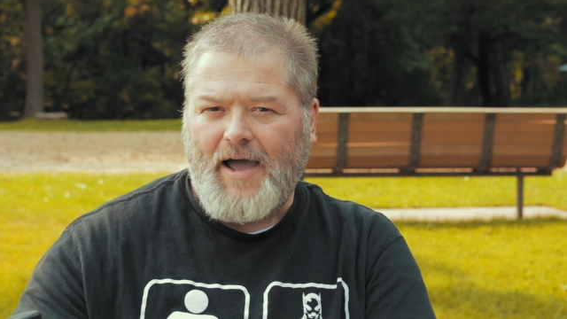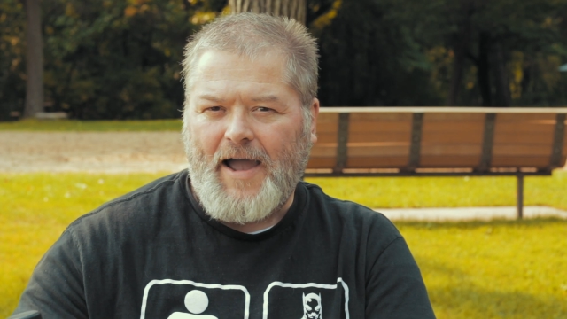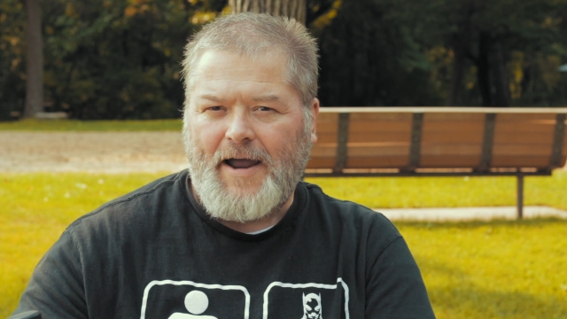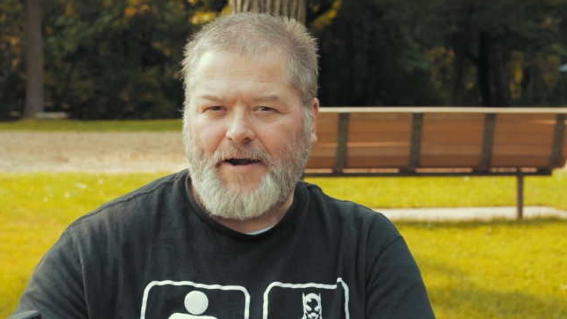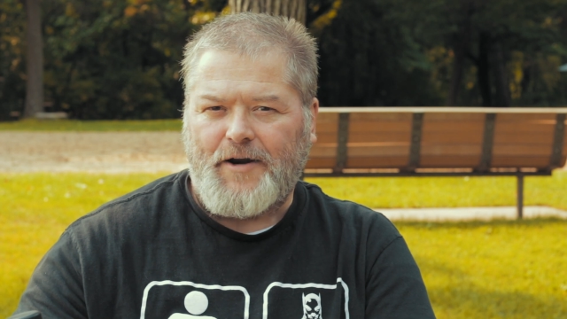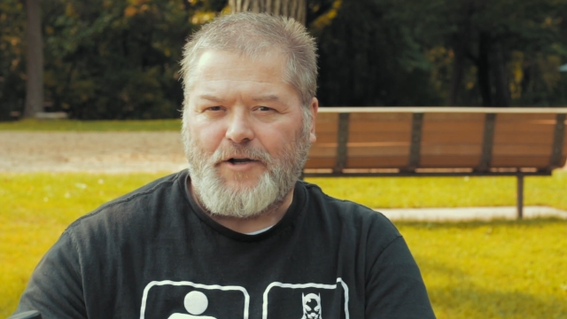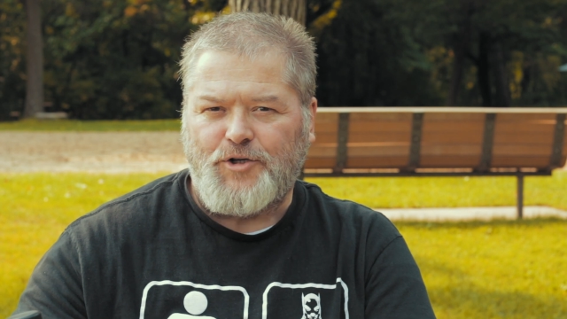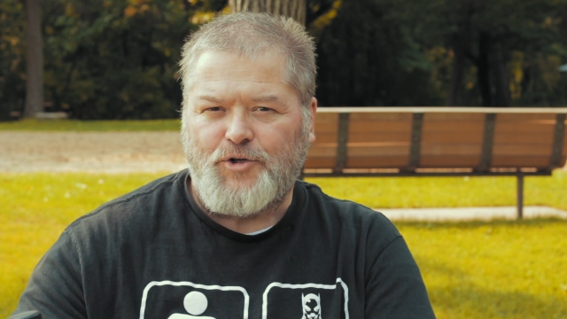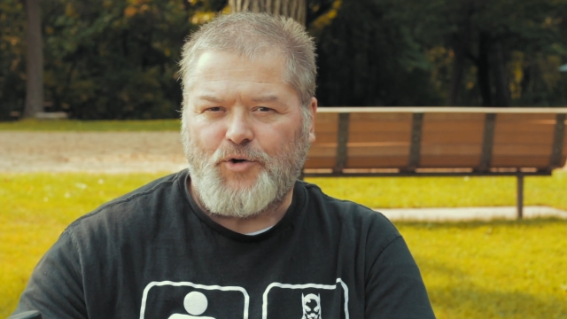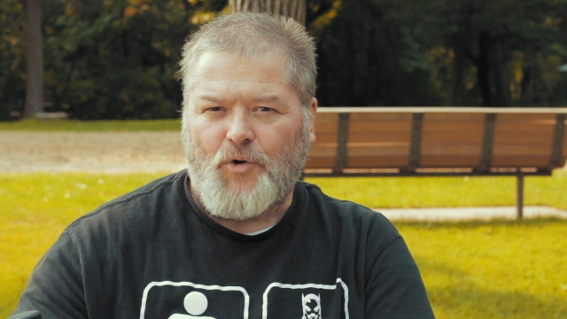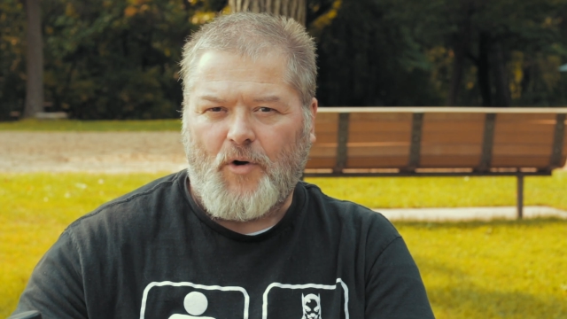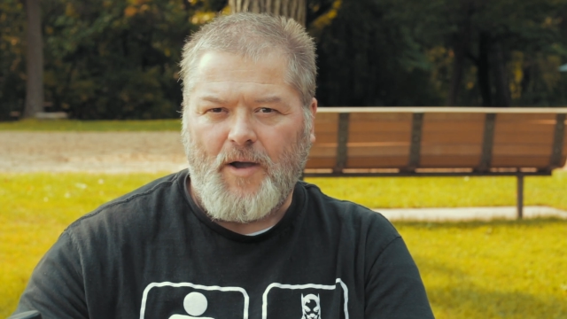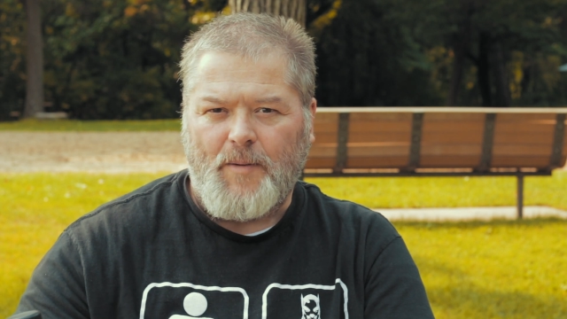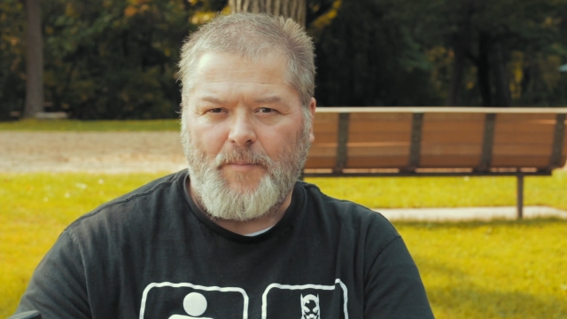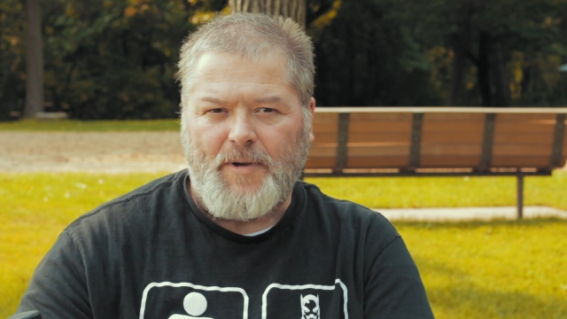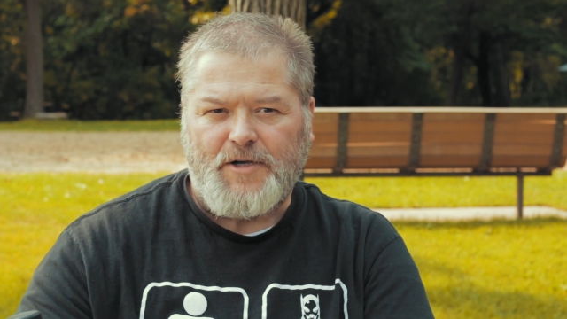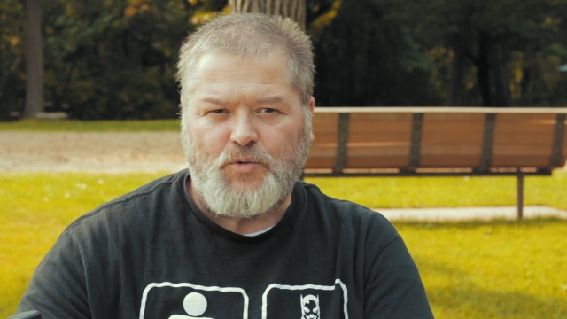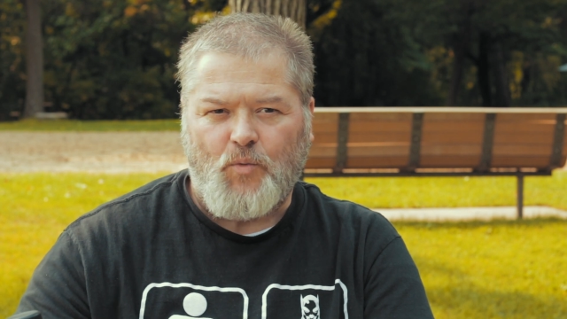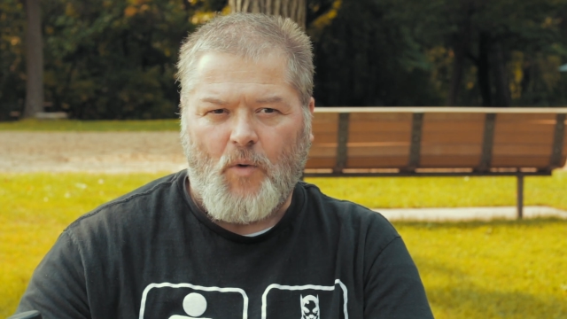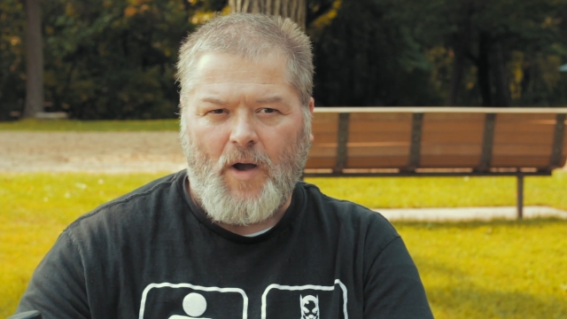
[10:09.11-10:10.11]
and enjoy
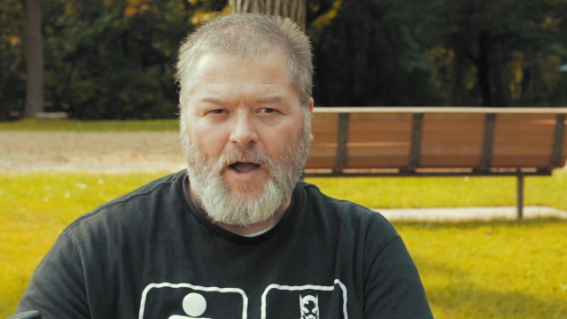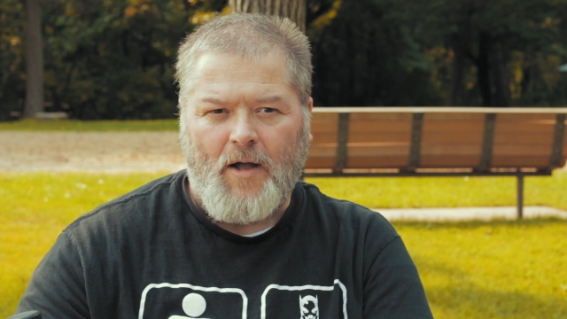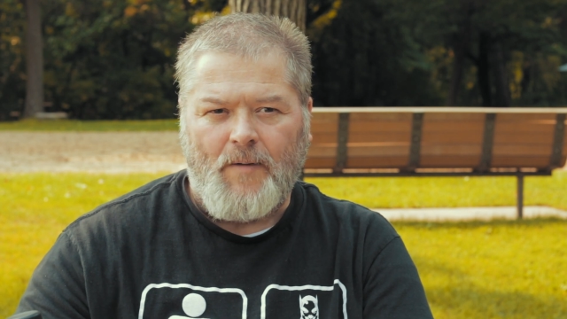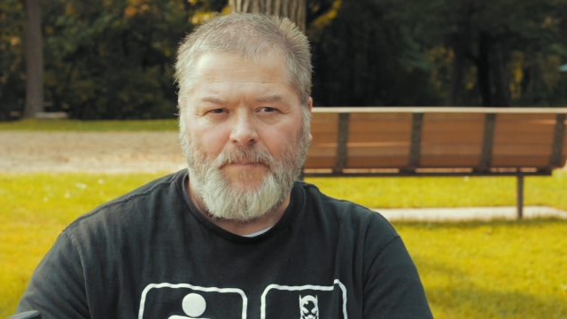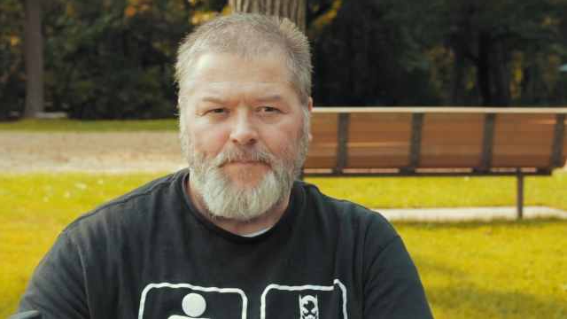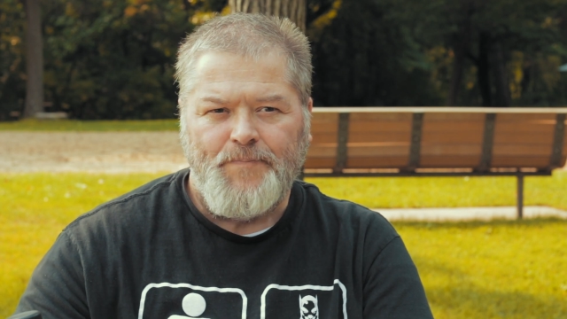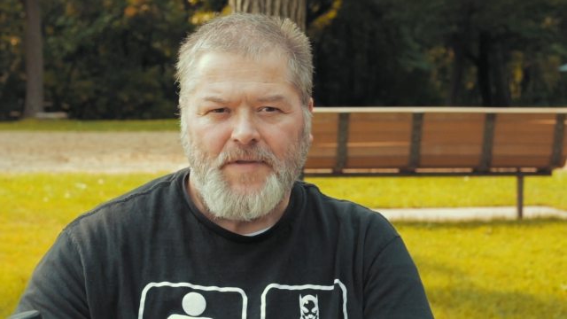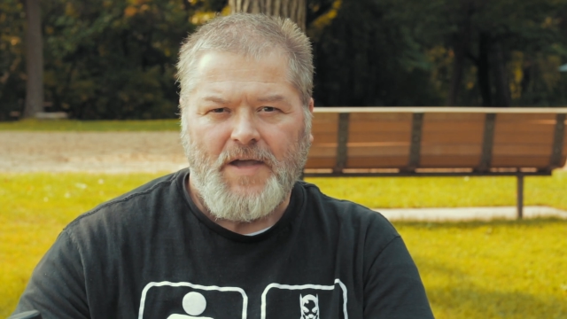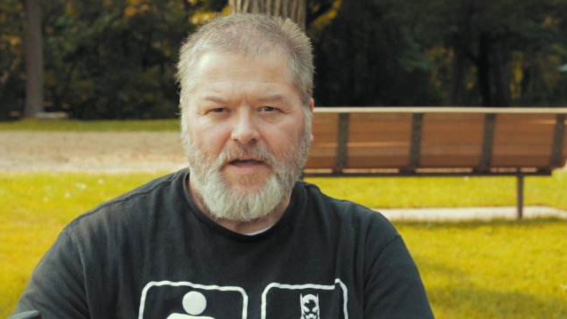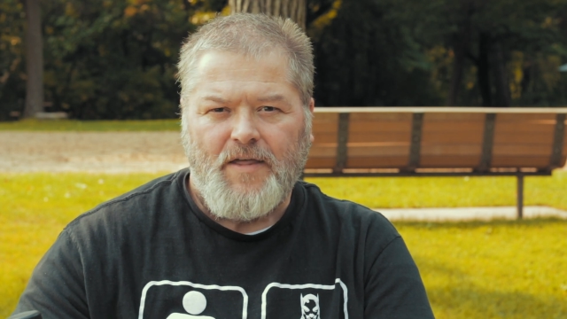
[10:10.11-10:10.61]
them as well.